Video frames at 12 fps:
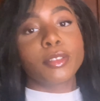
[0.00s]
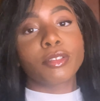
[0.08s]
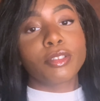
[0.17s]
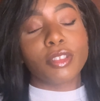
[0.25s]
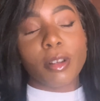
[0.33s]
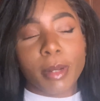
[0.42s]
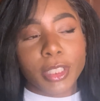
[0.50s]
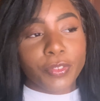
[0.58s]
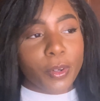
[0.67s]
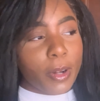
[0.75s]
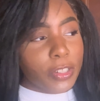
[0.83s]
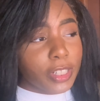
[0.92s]
so much for
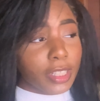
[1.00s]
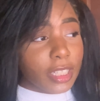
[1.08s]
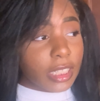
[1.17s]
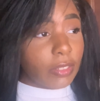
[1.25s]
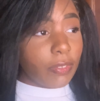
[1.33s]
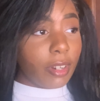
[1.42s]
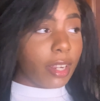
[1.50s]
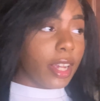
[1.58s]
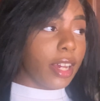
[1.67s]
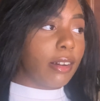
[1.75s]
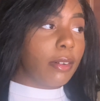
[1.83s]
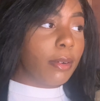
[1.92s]
watching this
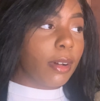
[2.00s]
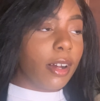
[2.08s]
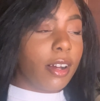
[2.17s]
video.